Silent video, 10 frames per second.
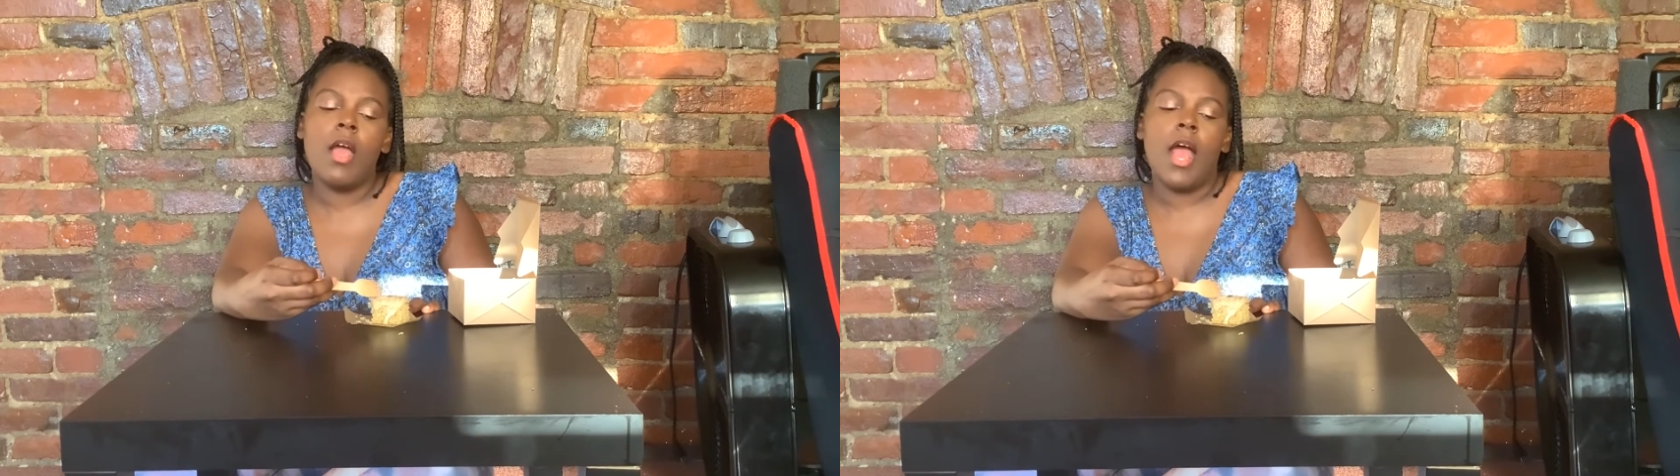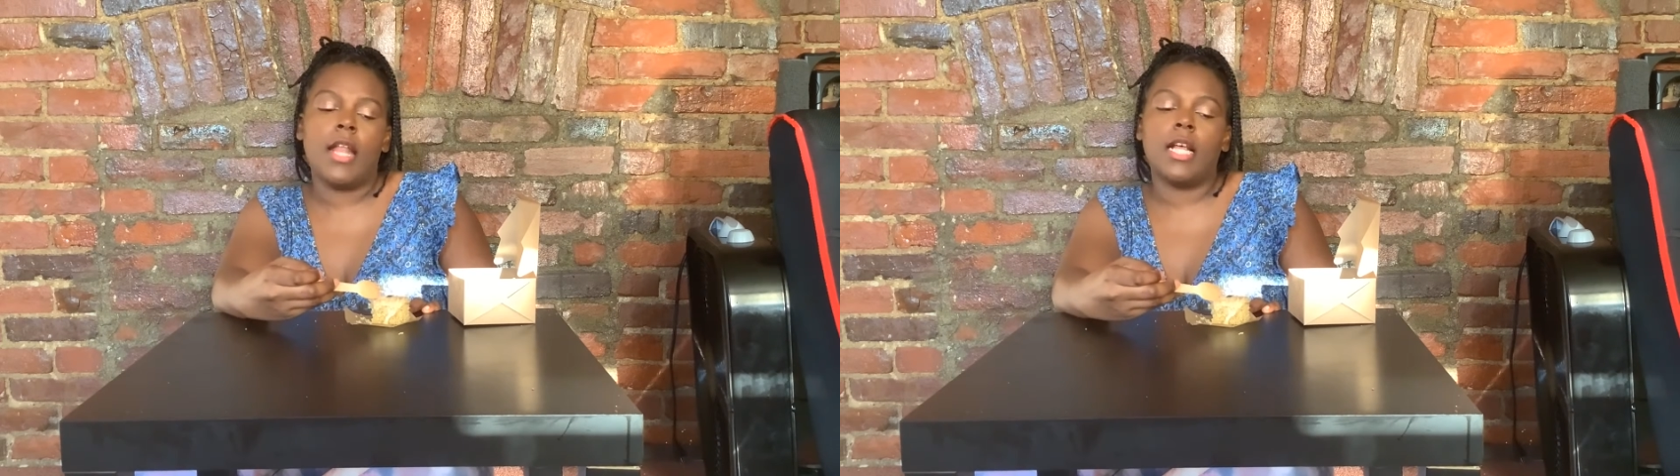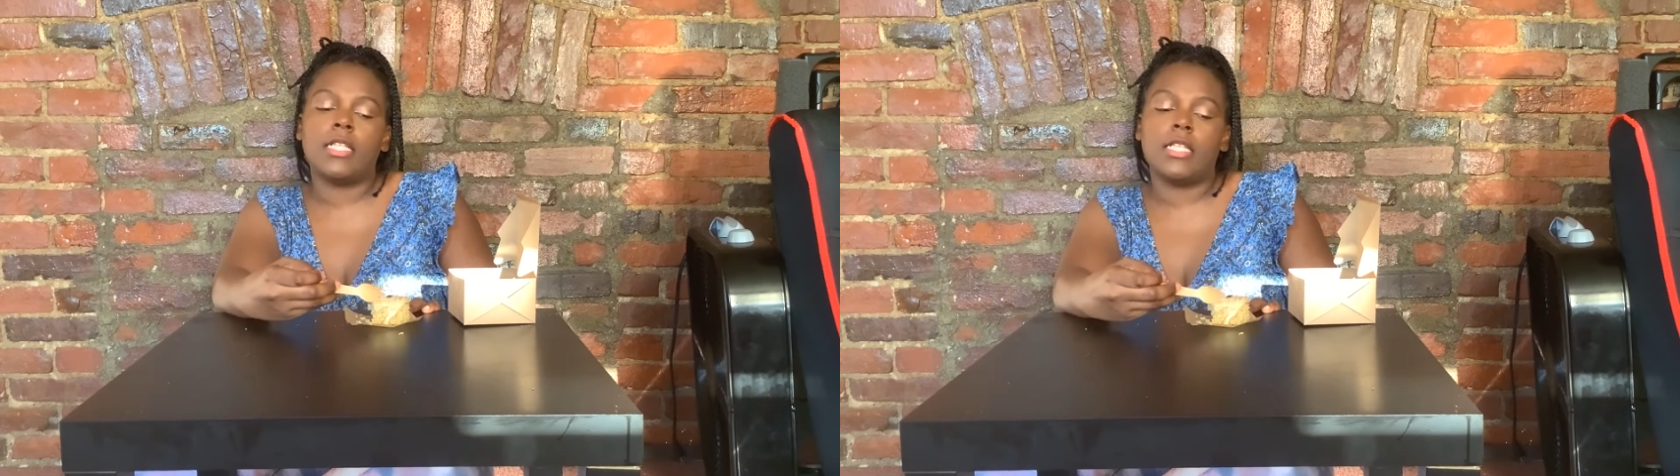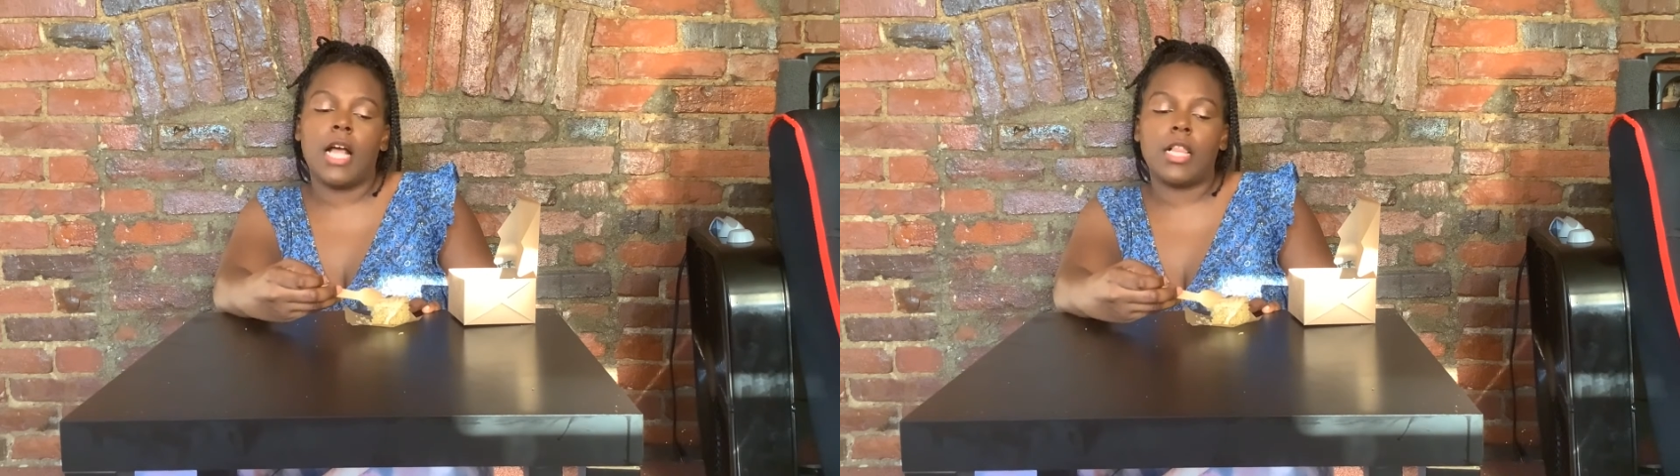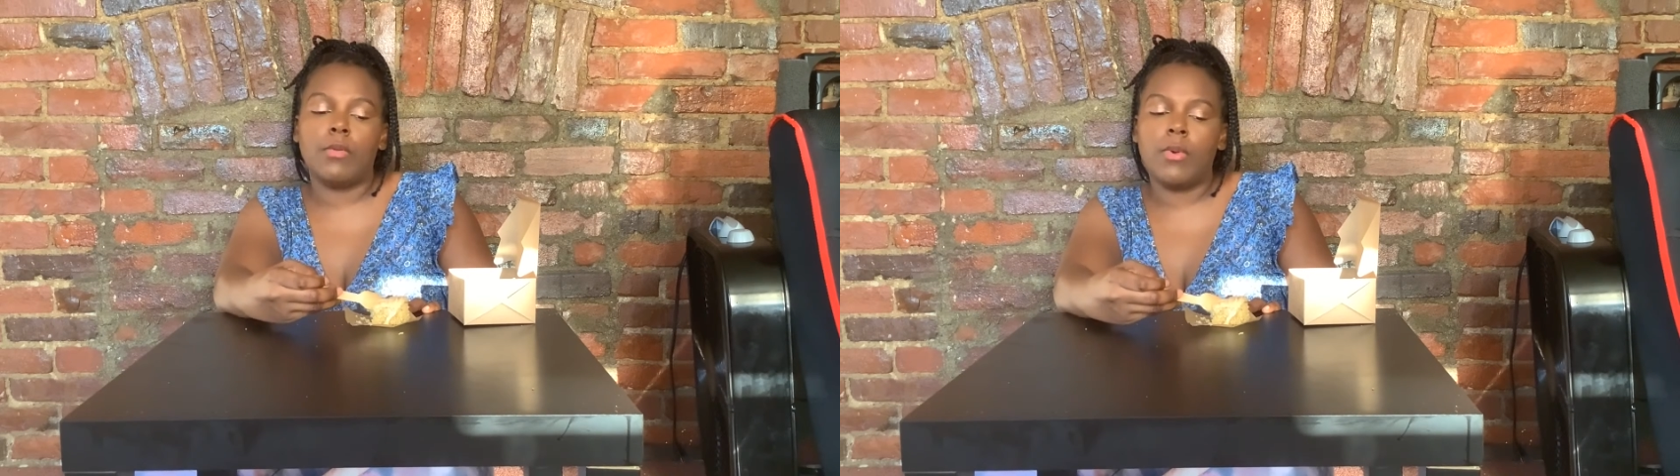And that's
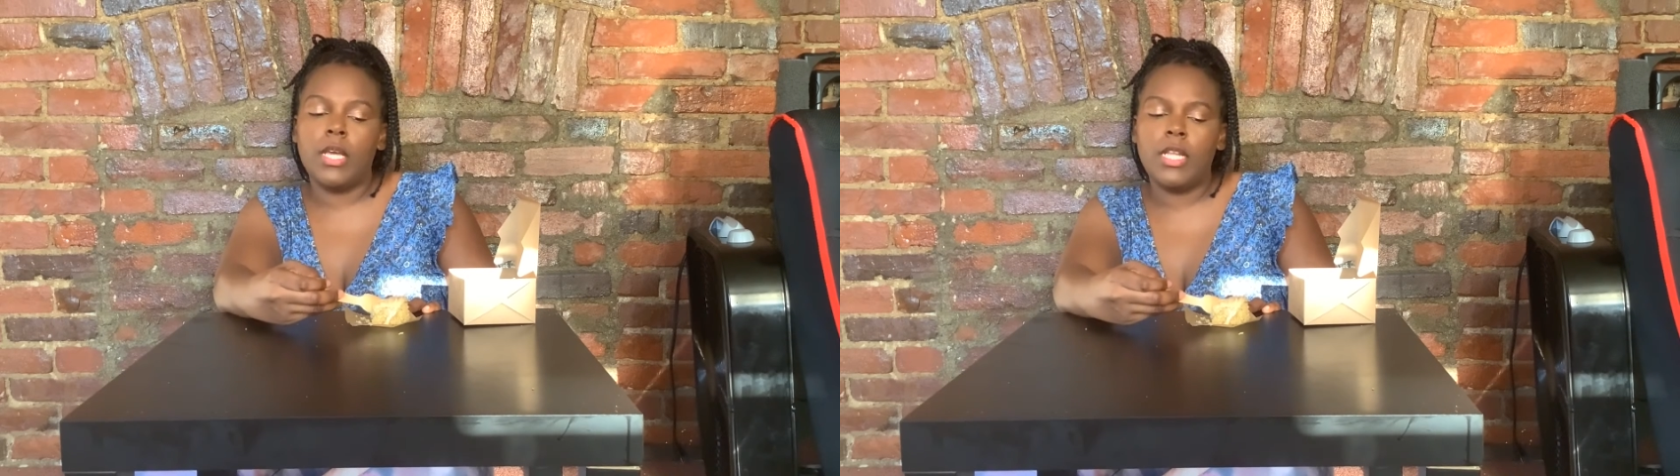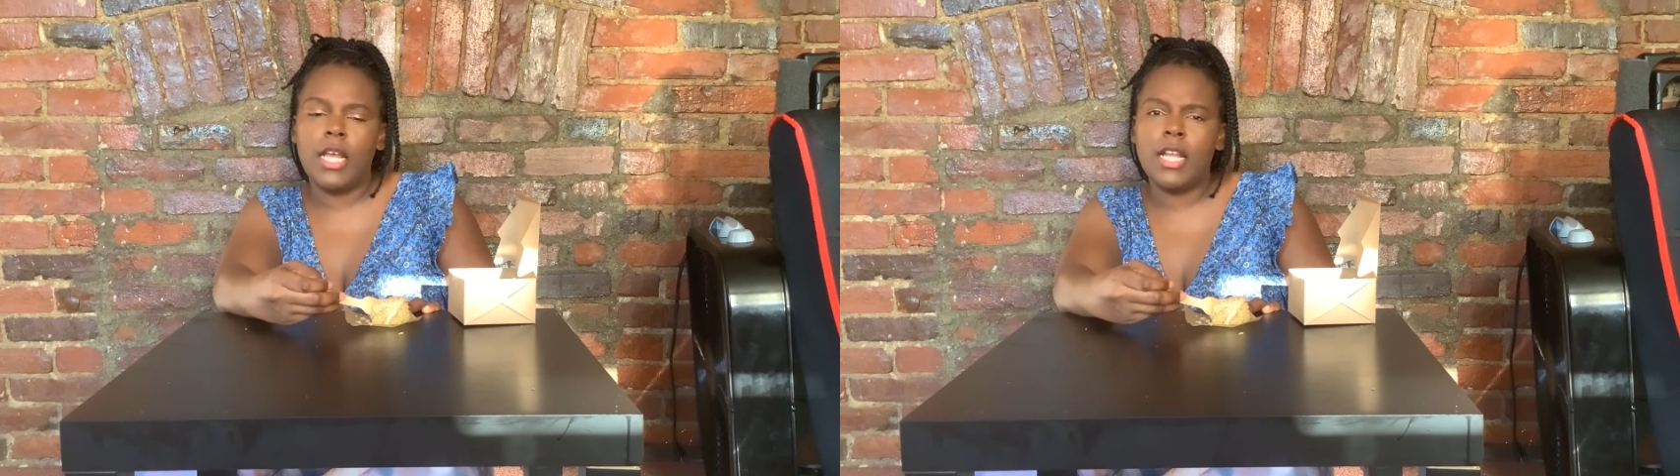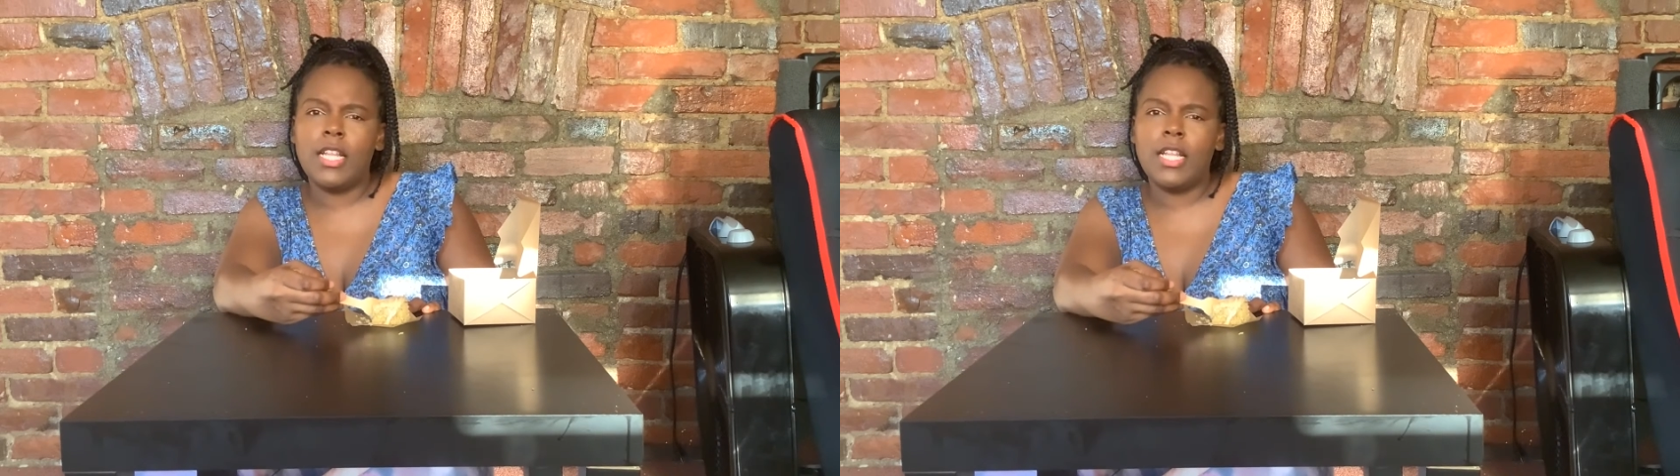exactly what he did.